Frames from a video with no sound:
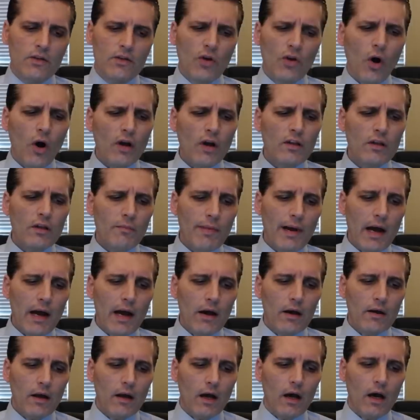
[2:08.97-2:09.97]
talked
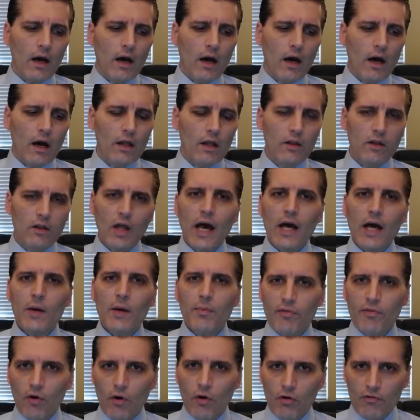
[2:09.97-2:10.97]
about a lot
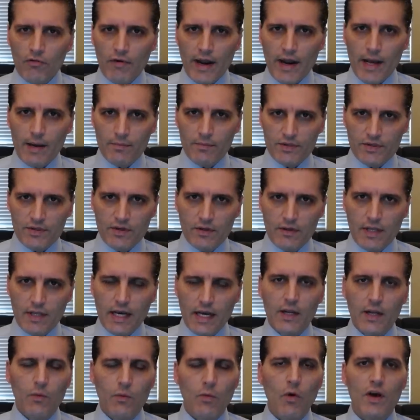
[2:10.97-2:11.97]
of programs
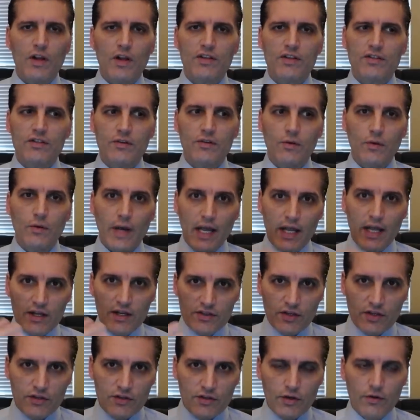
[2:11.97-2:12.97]
that he wants to
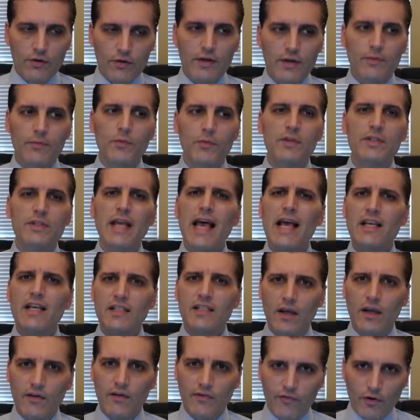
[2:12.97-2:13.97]
institute and was
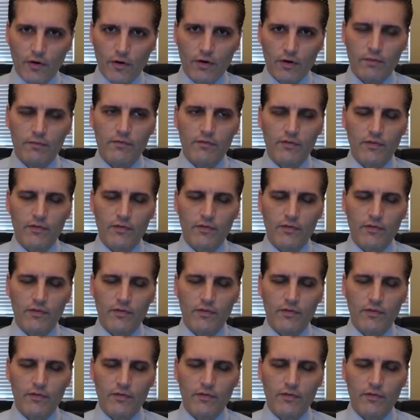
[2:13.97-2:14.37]
asking for,